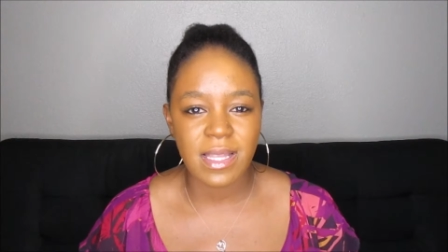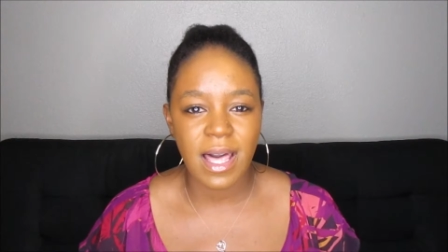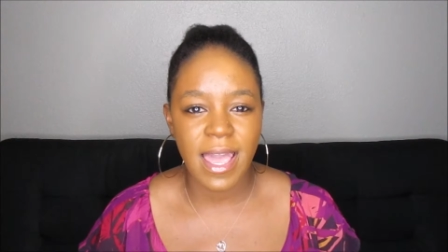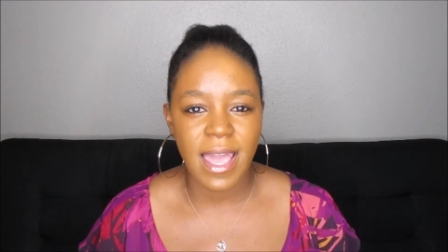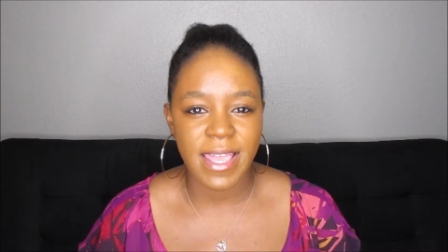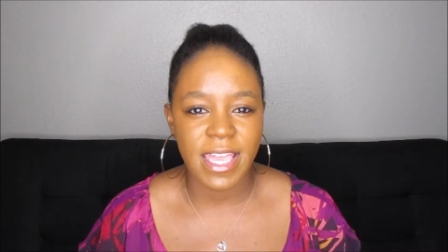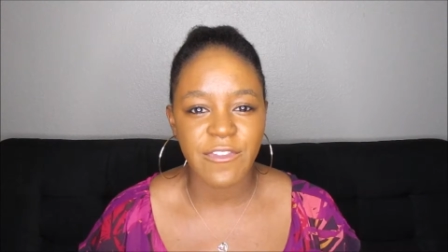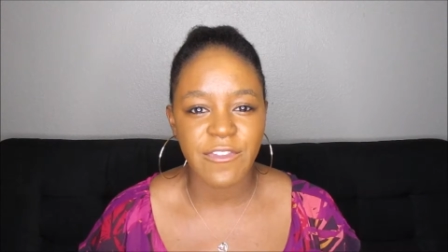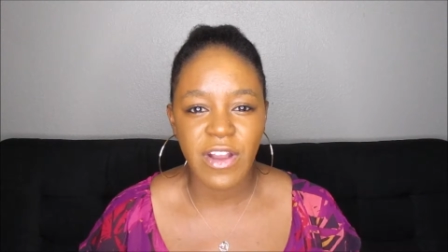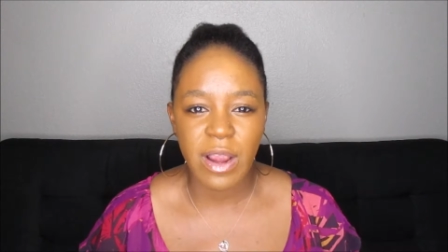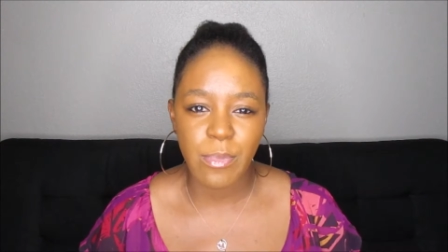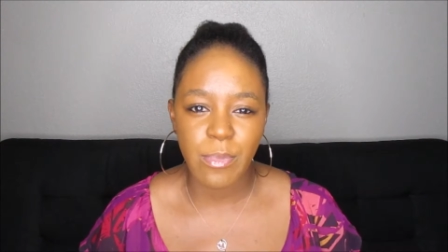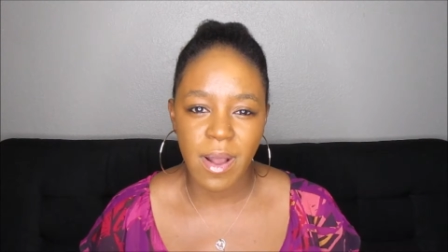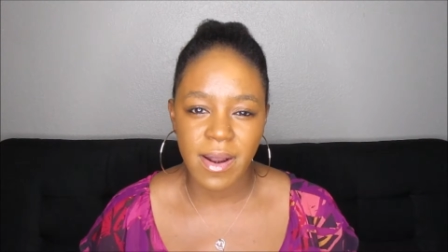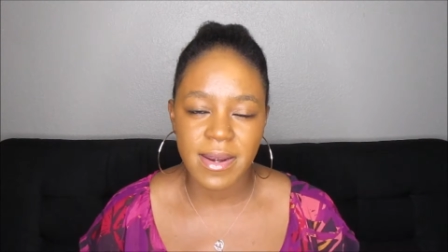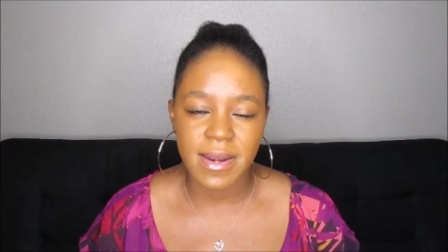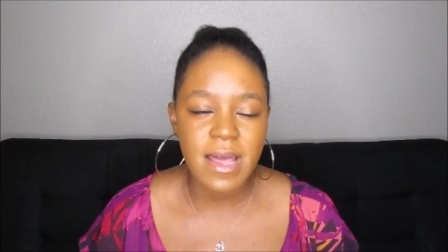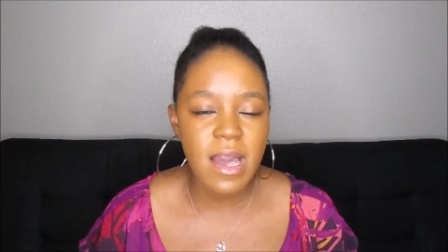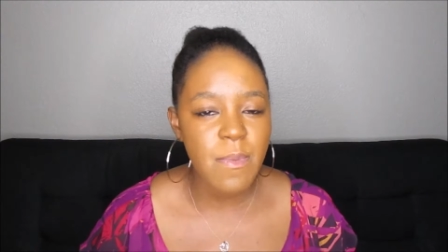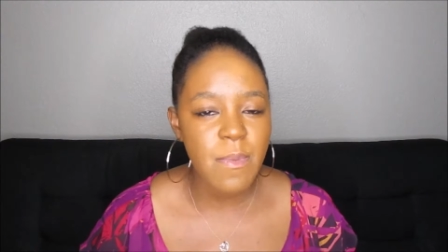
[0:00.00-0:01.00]
Like if I
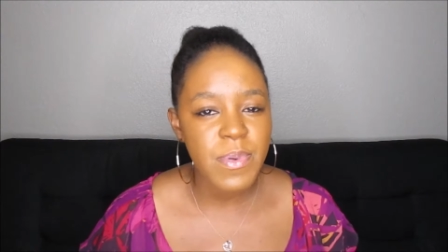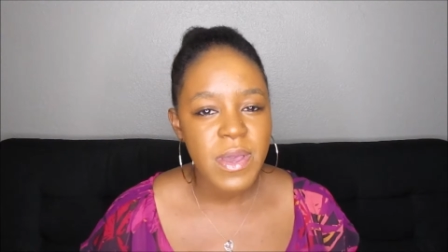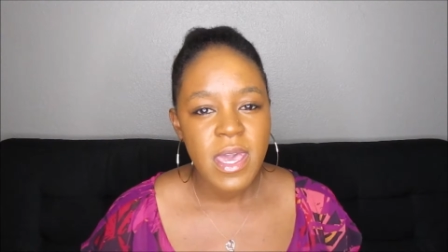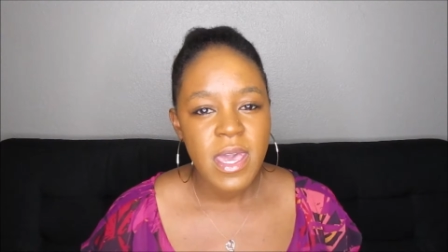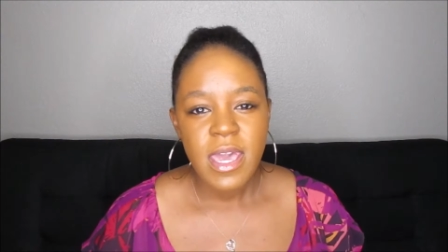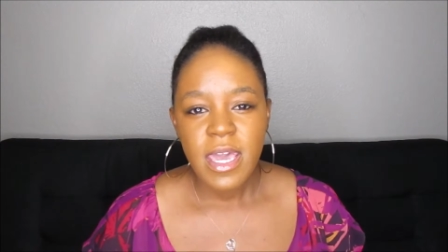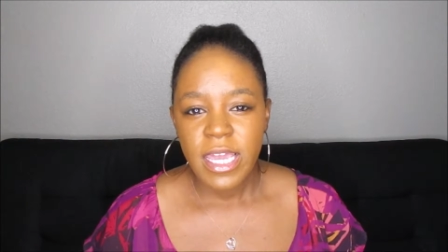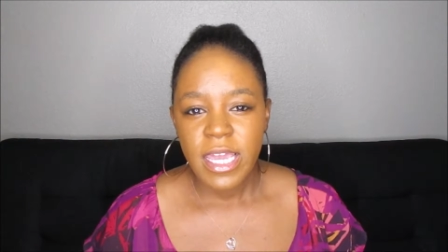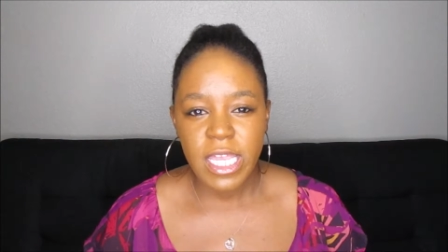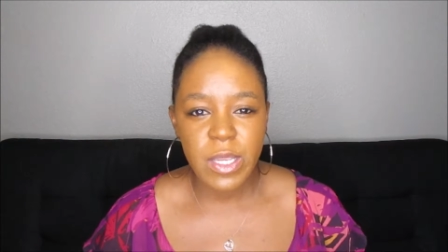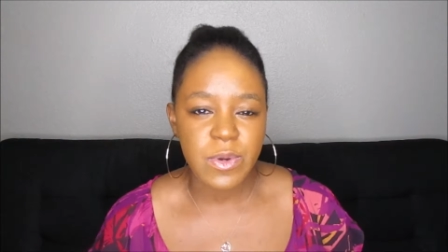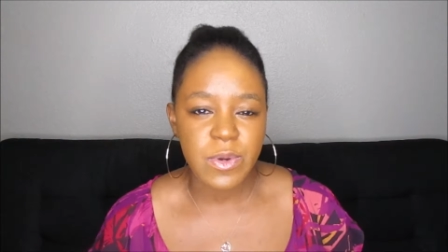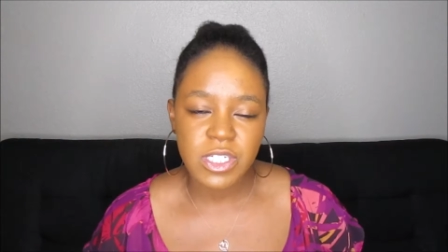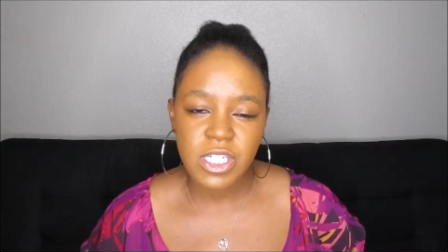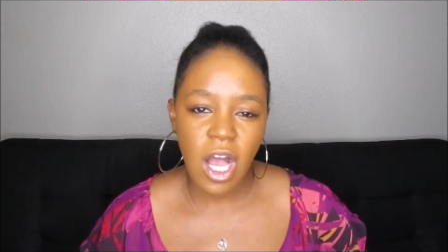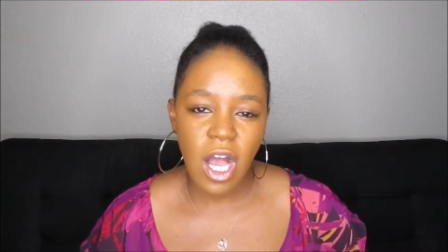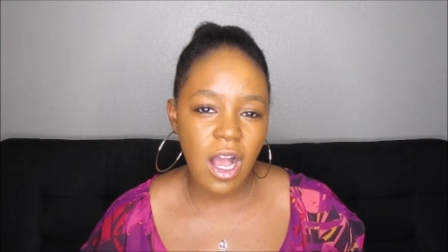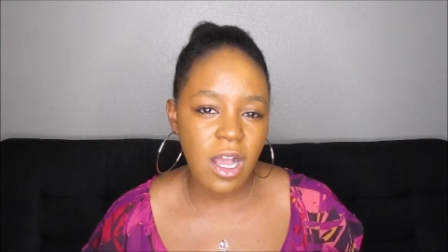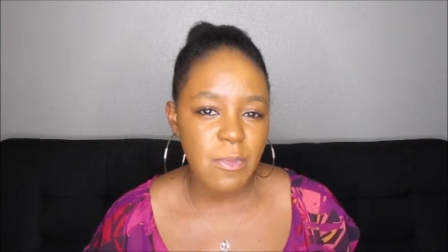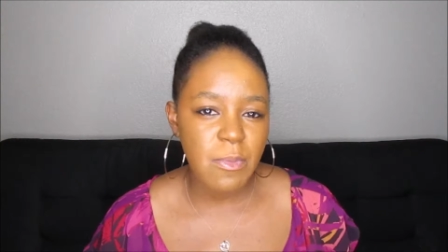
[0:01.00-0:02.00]
brought it up, he
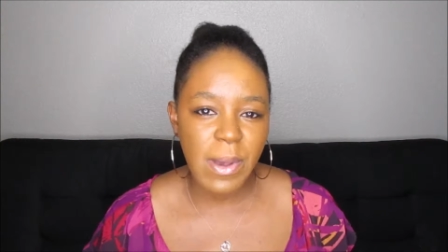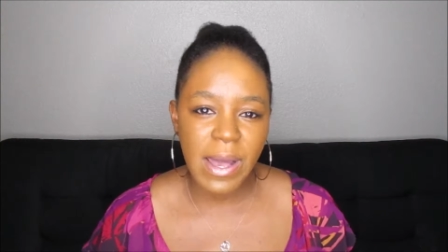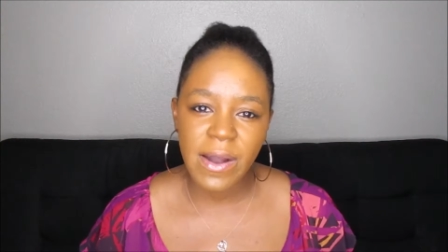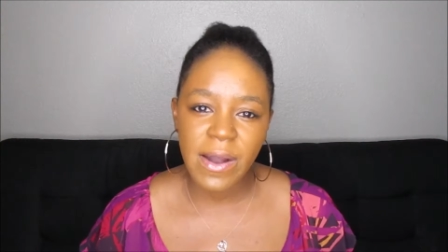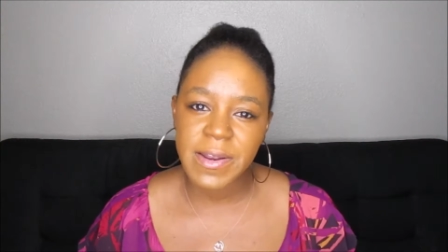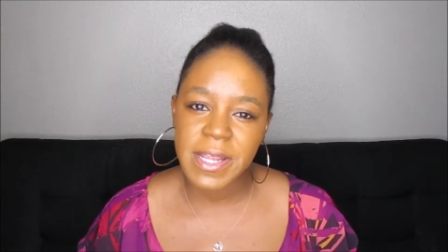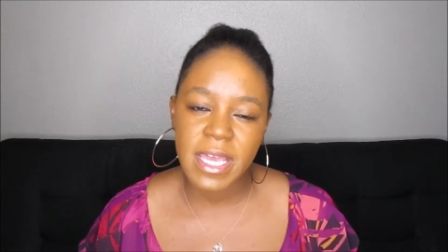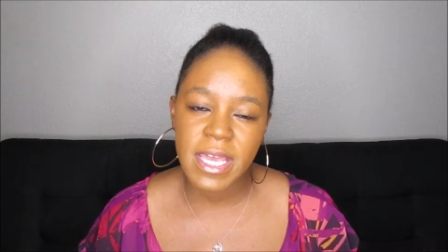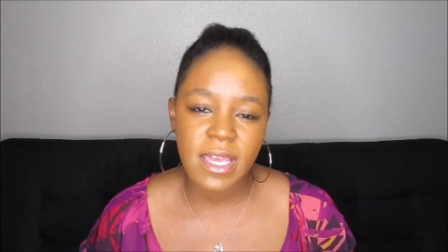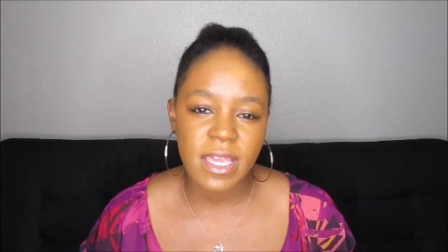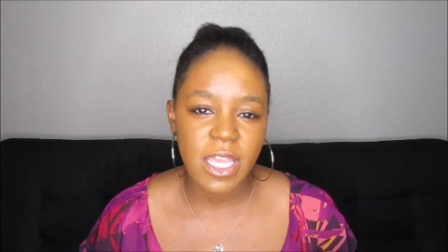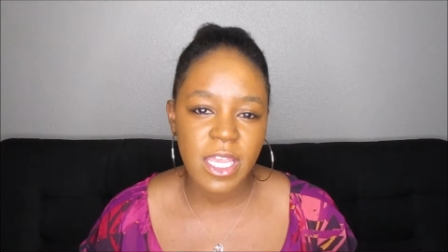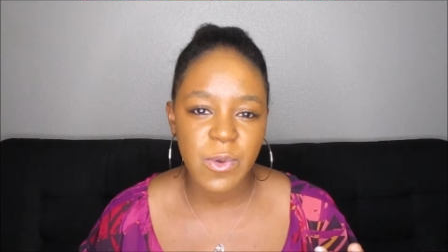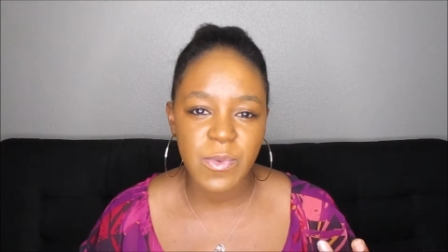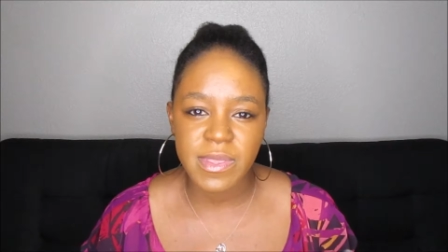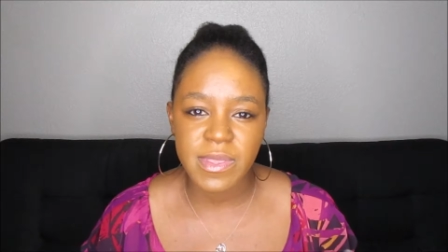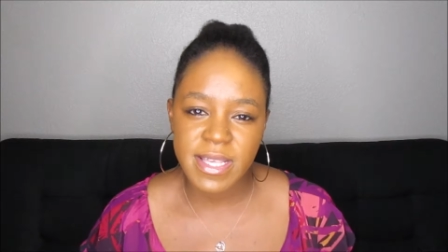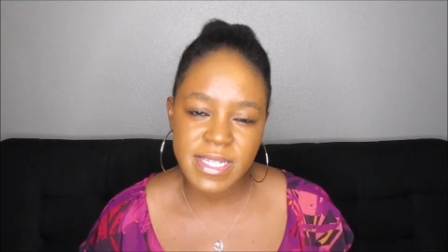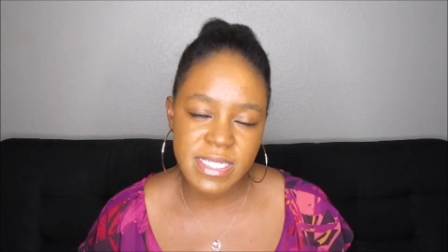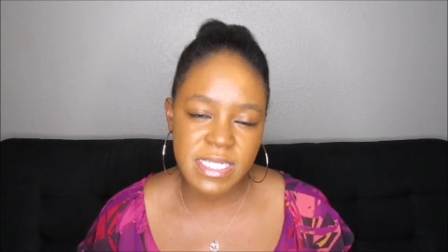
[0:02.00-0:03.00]
would talk about it,
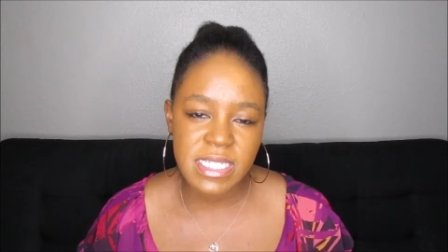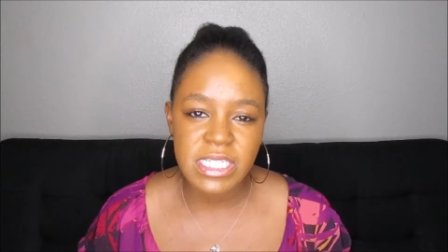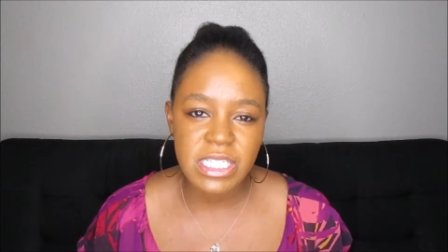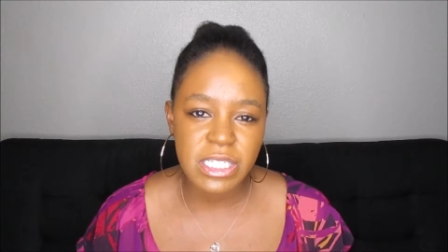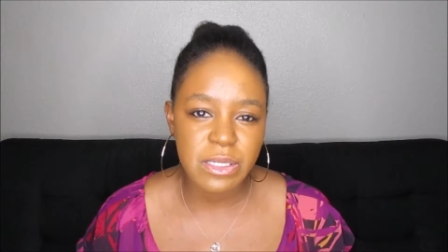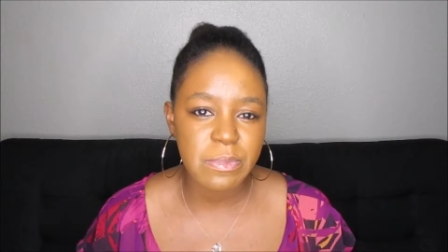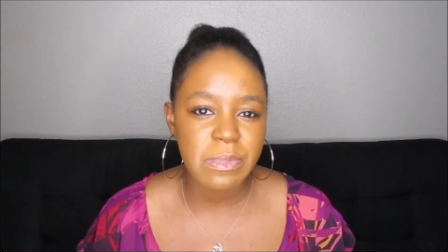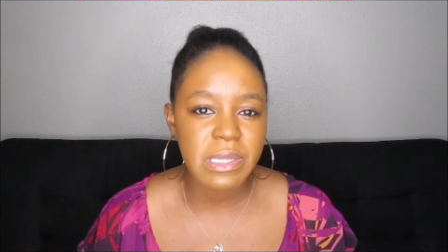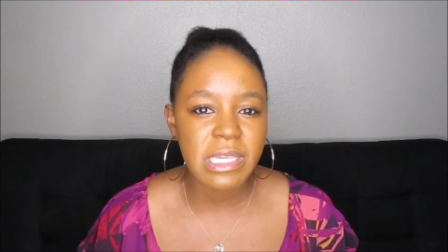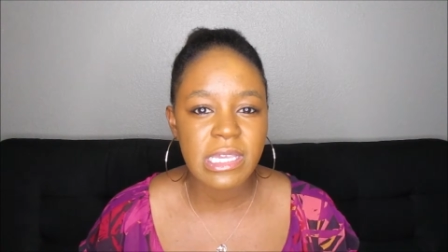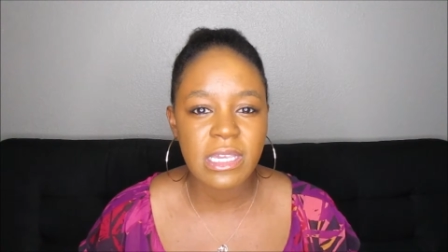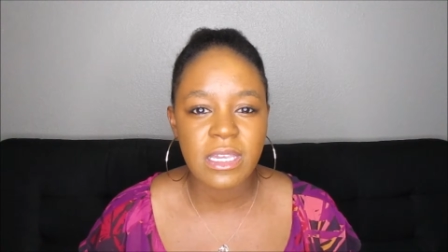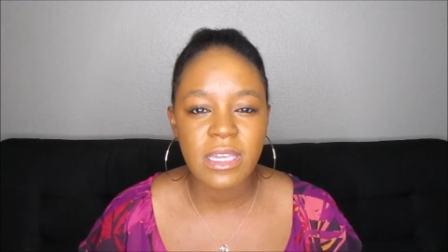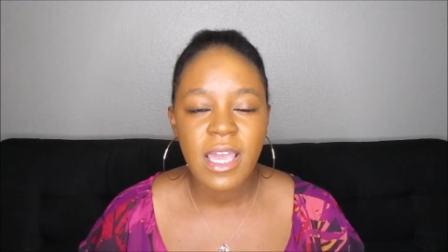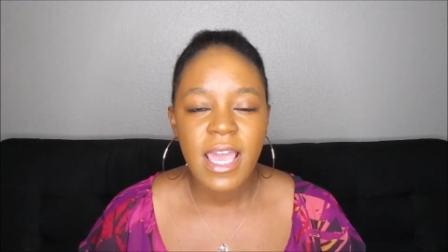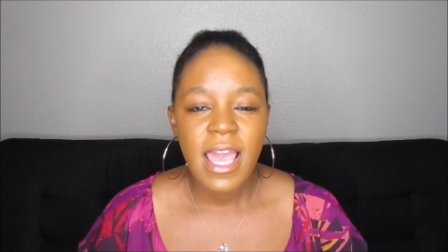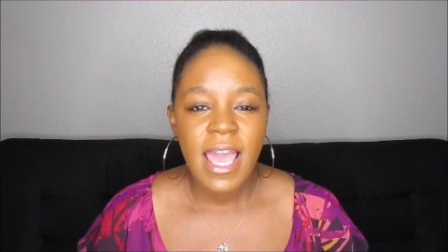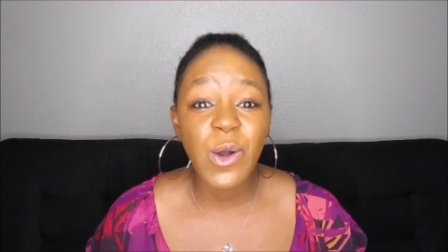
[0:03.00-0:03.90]
he would listen to me.